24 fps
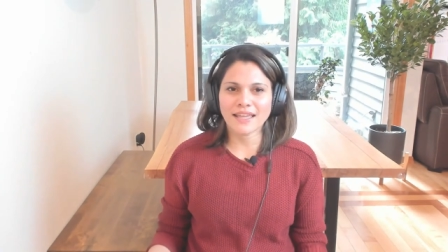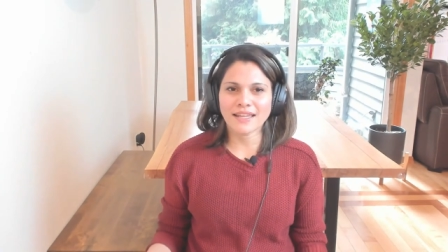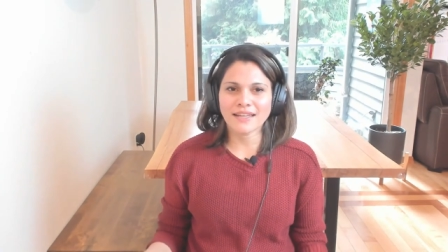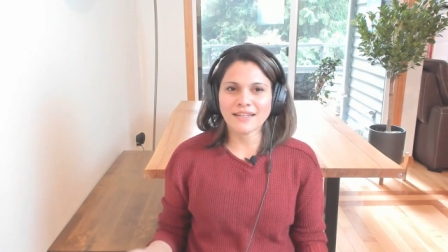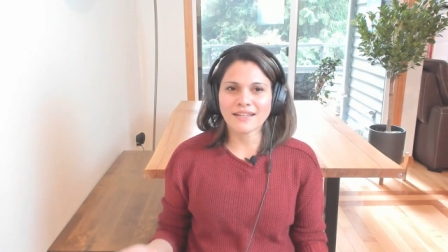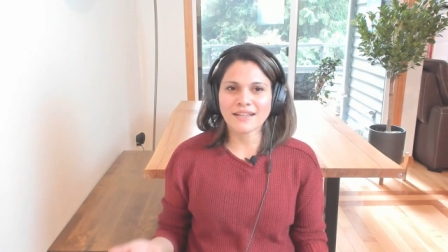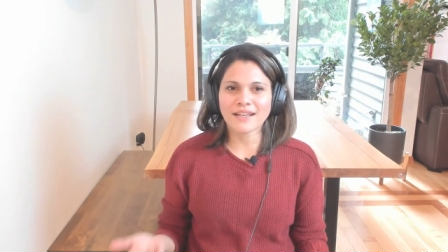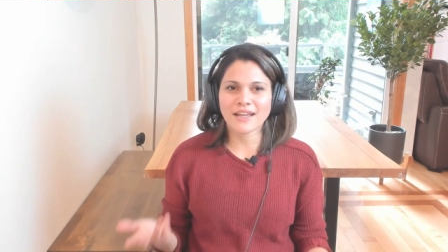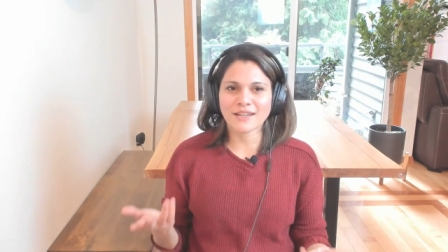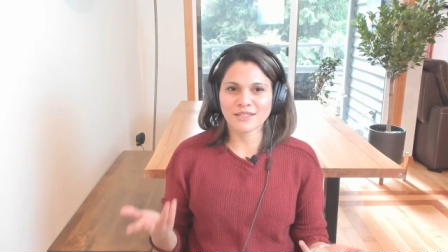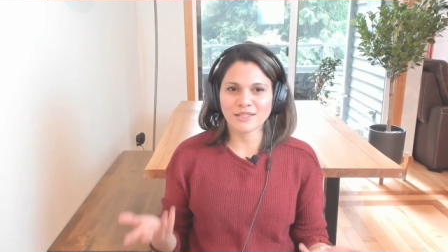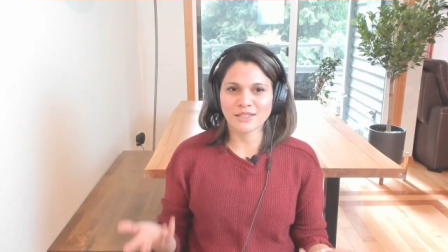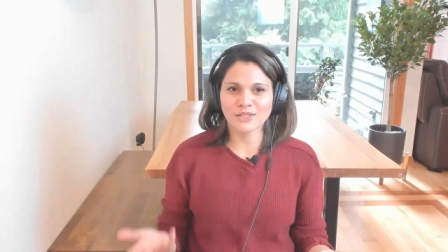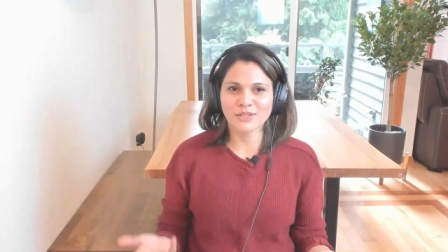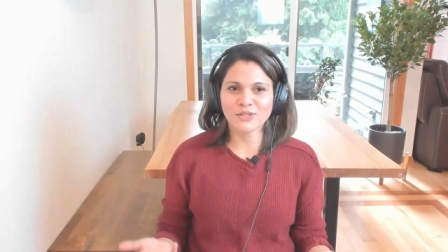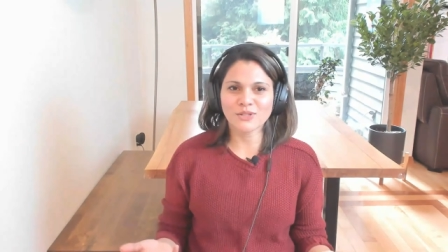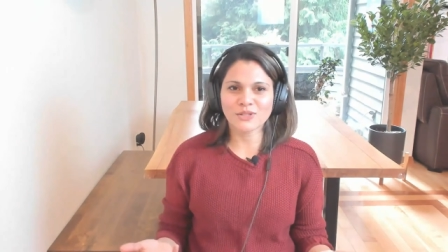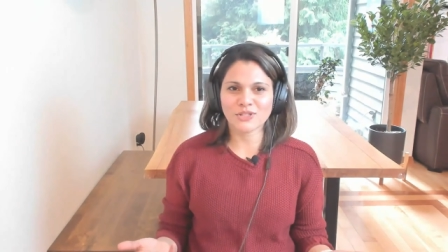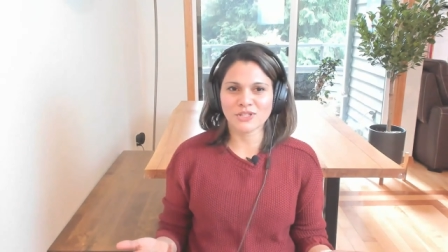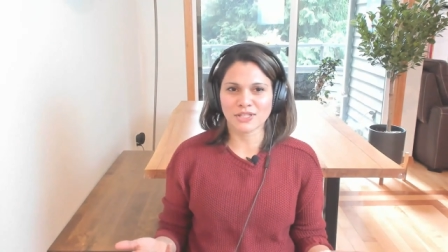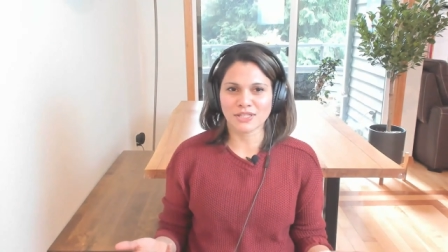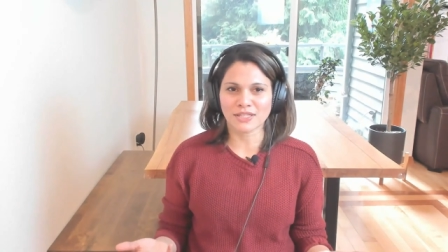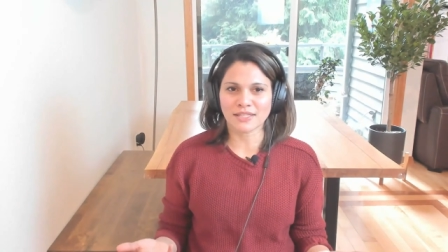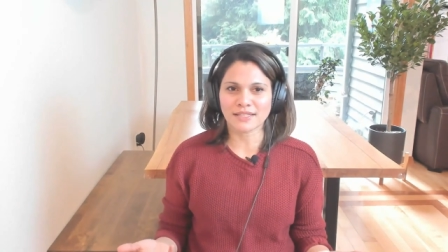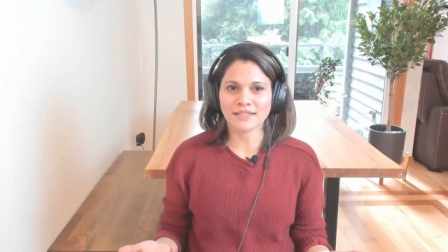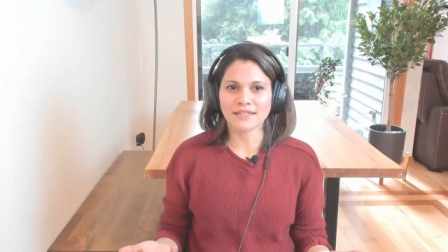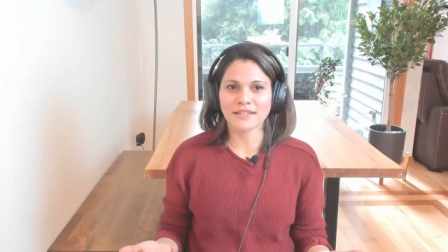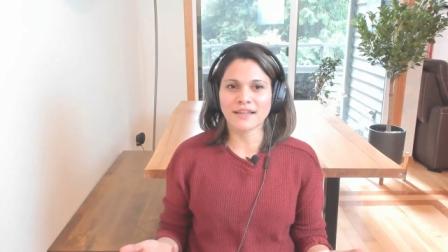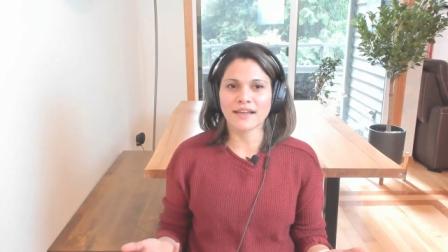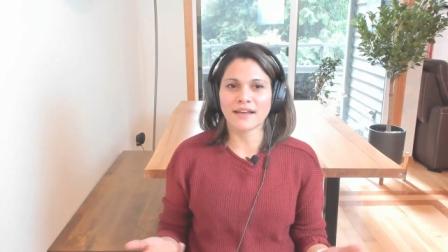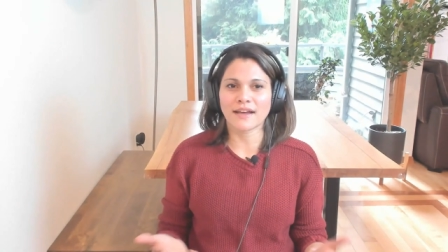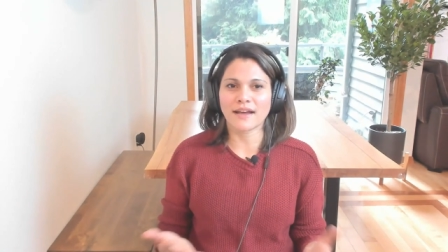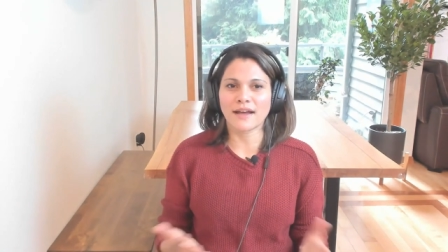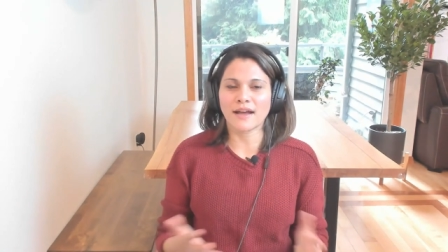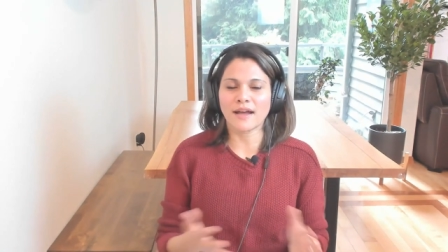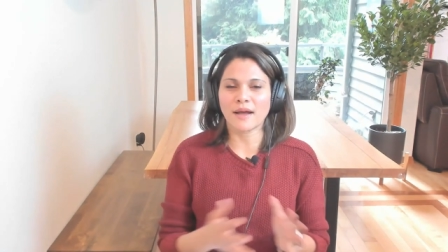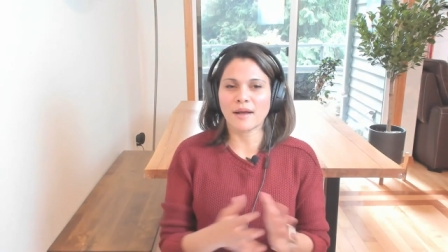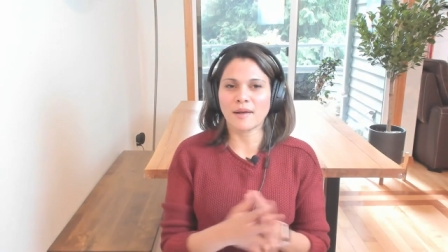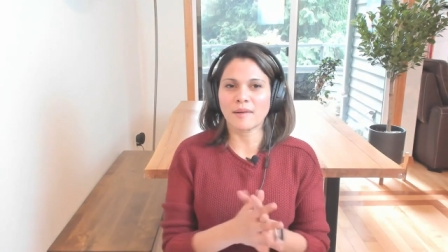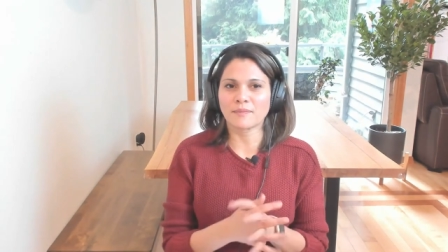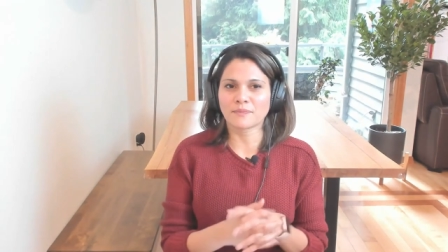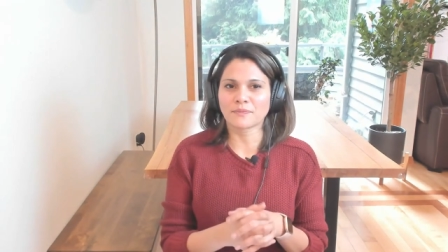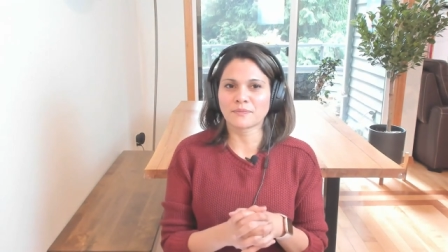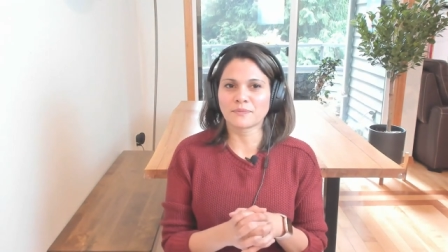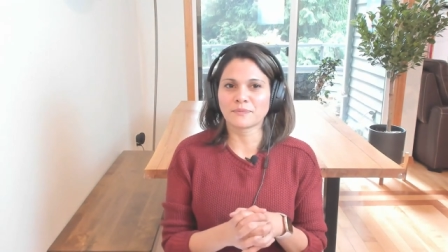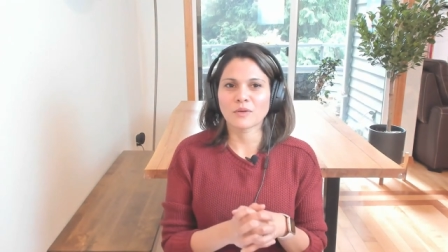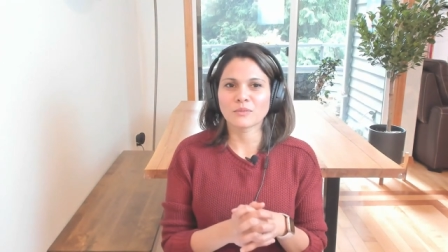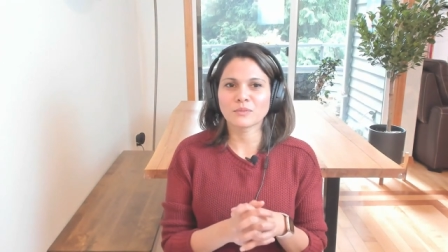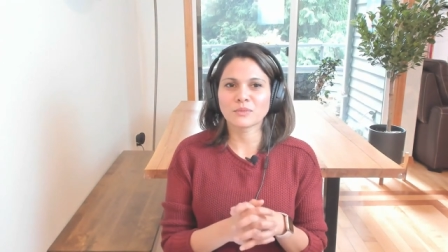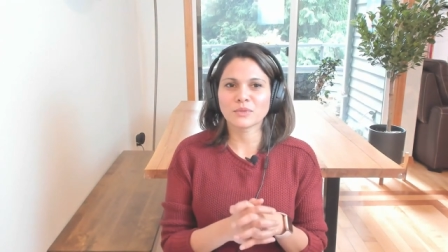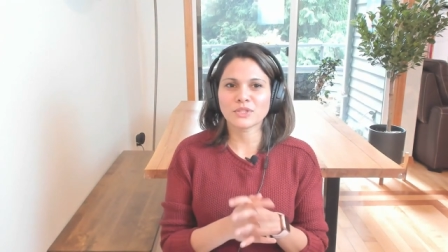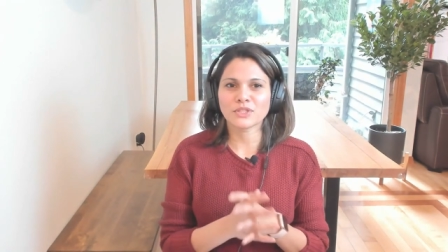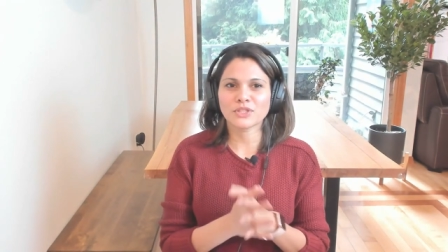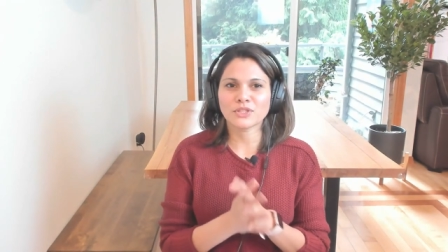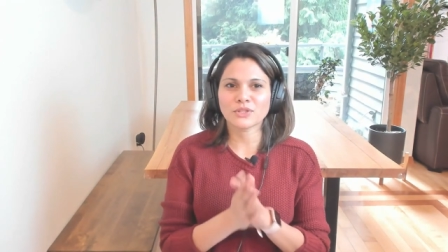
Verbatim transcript: in conclusion, would